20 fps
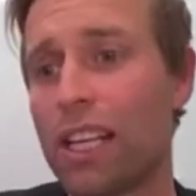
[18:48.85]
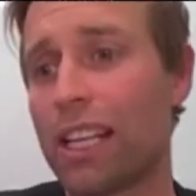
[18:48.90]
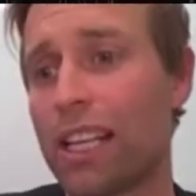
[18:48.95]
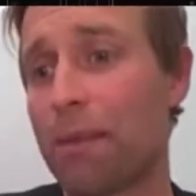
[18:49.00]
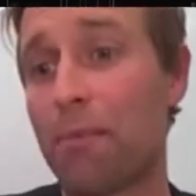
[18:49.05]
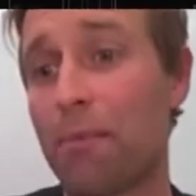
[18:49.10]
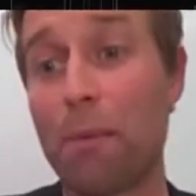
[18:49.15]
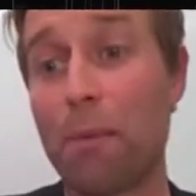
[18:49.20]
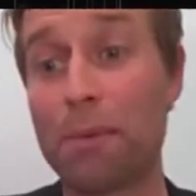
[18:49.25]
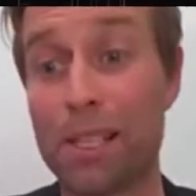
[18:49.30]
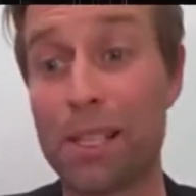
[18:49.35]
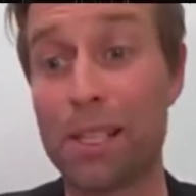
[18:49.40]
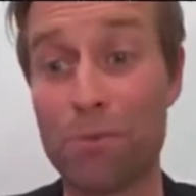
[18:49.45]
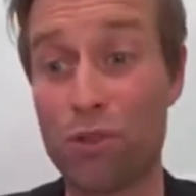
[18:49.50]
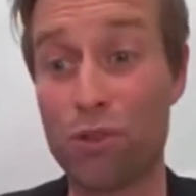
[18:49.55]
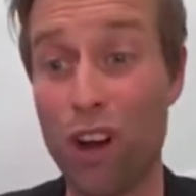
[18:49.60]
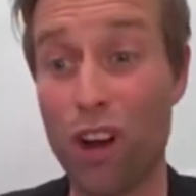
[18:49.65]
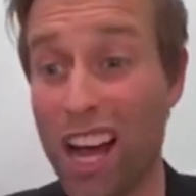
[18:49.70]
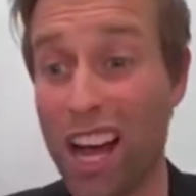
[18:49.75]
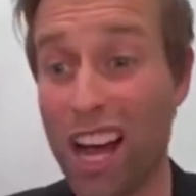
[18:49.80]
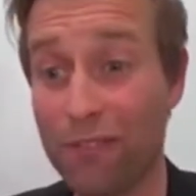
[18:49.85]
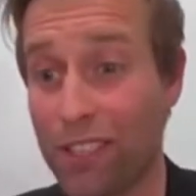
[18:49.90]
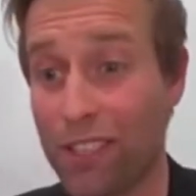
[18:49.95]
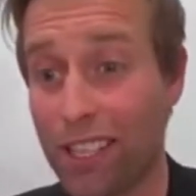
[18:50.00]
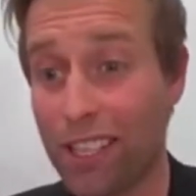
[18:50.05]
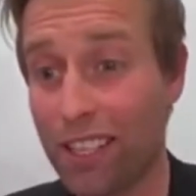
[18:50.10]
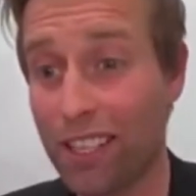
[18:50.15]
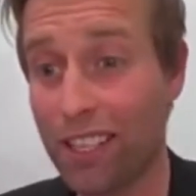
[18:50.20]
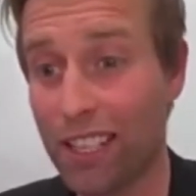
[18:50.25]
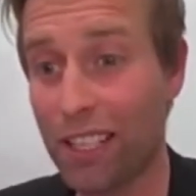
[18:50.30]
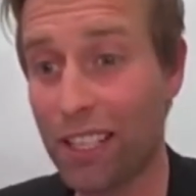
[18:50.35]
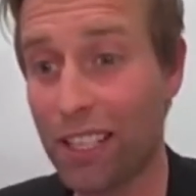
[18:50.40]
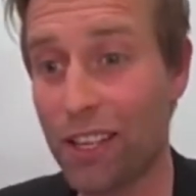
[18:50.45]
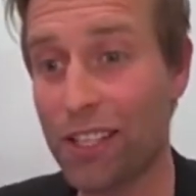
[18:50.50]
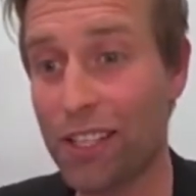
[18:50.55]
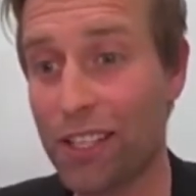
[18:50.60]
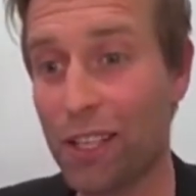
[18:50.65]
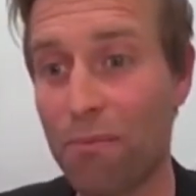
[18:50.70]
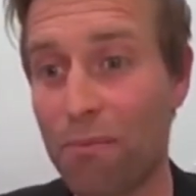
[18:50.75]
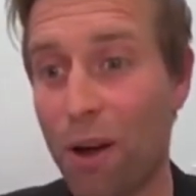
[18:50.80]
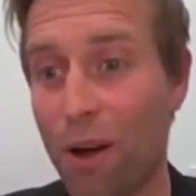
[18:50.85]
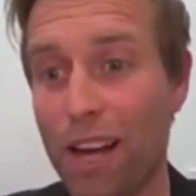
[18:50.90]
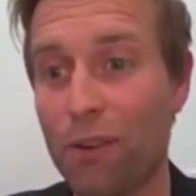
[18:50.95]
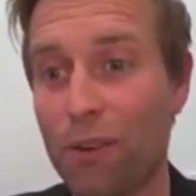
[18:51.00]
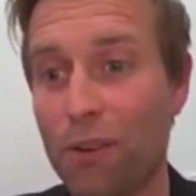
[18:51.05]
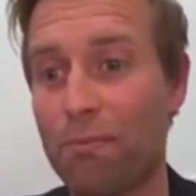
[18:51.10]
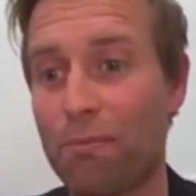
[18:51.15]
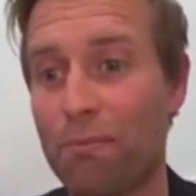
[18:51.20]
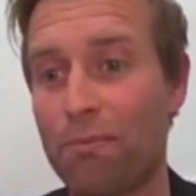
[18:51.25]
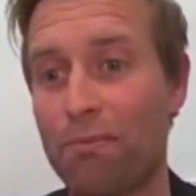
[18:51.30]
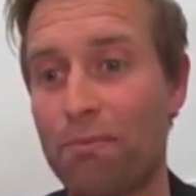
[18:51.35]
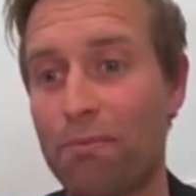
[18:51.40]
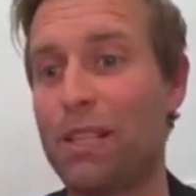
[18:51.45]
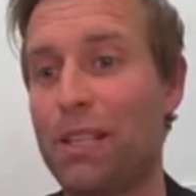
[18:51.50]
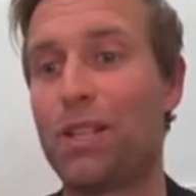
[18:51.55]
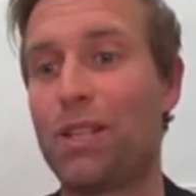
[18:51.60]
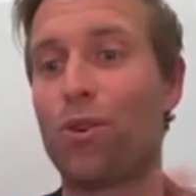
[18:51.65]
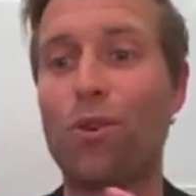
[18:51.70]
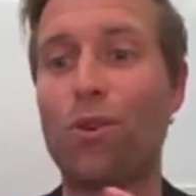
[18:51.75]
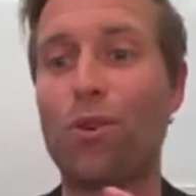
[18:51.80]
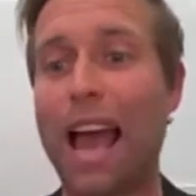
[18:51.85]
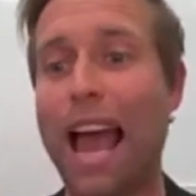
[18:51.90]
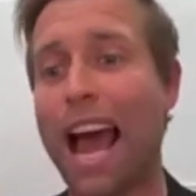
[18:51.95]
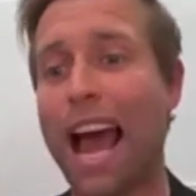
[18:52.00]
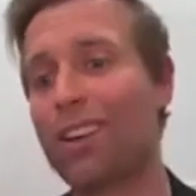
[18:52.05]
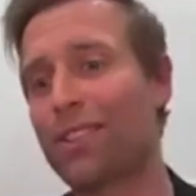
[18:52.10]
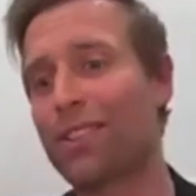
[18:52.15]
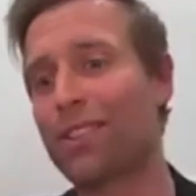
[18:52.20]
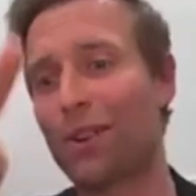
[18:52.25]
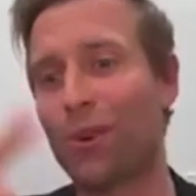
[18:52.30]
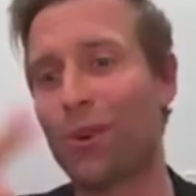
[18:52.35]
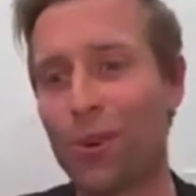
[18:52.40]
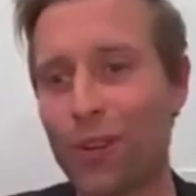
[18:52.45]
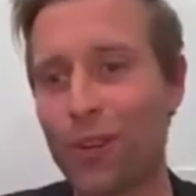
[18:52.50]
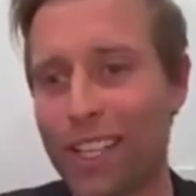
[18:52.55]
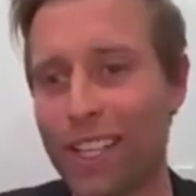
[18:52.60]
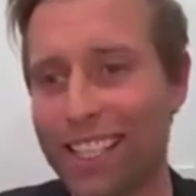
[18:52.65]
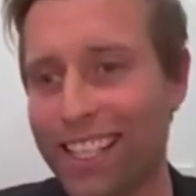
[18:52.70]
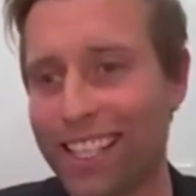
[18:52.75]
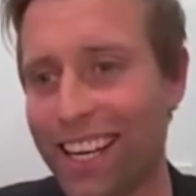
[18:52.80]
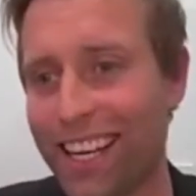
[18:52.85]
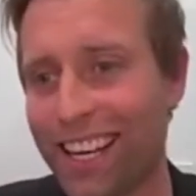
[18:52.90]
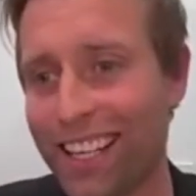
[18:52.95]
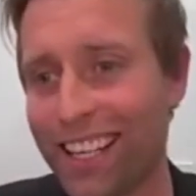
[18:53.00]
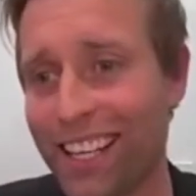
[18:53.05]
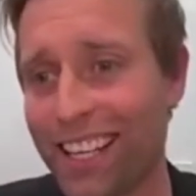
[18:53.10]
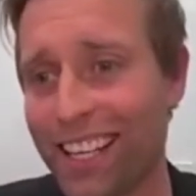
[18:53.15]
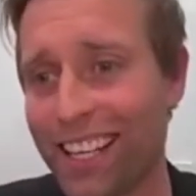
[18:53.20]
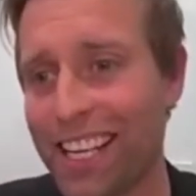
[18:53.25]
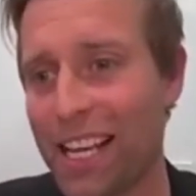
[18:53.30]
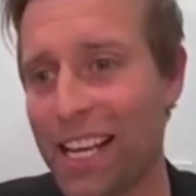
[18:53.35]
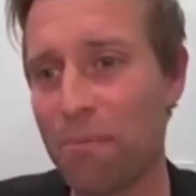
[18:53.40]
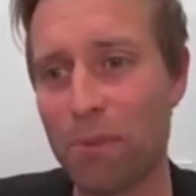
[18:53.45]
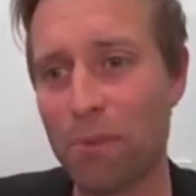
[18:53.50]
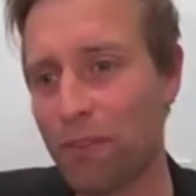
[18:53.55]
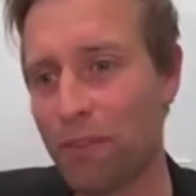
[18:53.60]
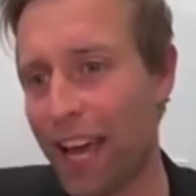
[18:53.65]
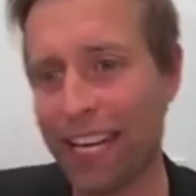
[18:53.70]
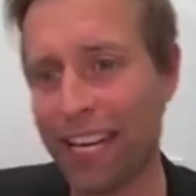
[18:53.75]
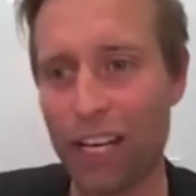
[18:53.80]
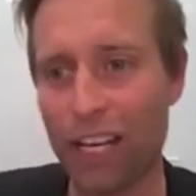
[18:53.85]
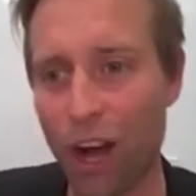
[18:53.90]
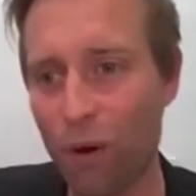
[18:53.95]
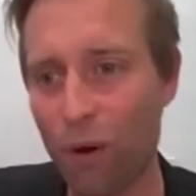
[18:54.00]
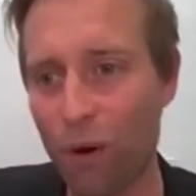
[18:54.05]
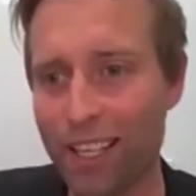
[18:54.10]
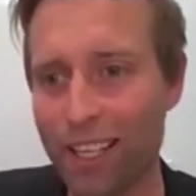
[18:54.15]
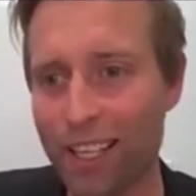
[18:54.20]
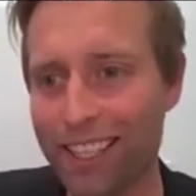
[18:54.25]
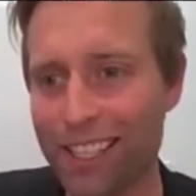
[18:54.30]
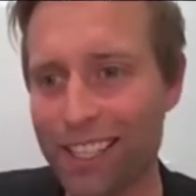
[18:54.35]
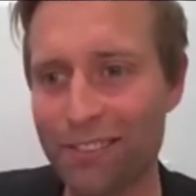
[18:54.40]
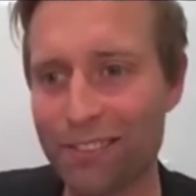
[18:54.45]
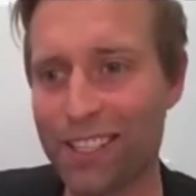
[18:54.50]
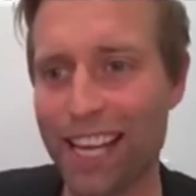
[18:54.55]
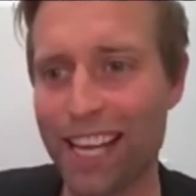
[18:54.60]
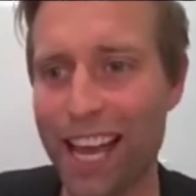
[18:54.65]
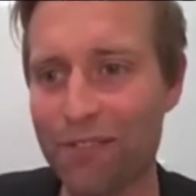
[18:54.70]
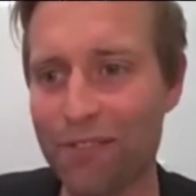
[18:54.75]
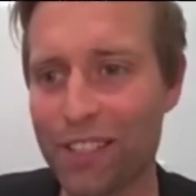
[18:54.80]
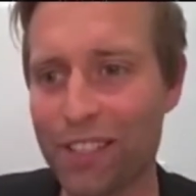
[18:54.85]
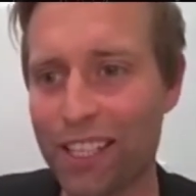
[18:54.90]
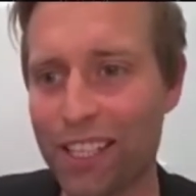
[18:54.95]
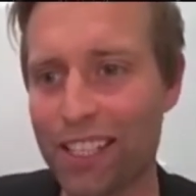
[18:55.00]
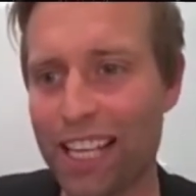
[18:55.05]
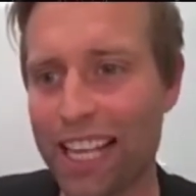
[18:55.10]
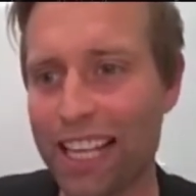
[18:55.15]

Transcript: There might be some draft, so you might not be sure how to order the data, but you've had a go at it and you've saved it.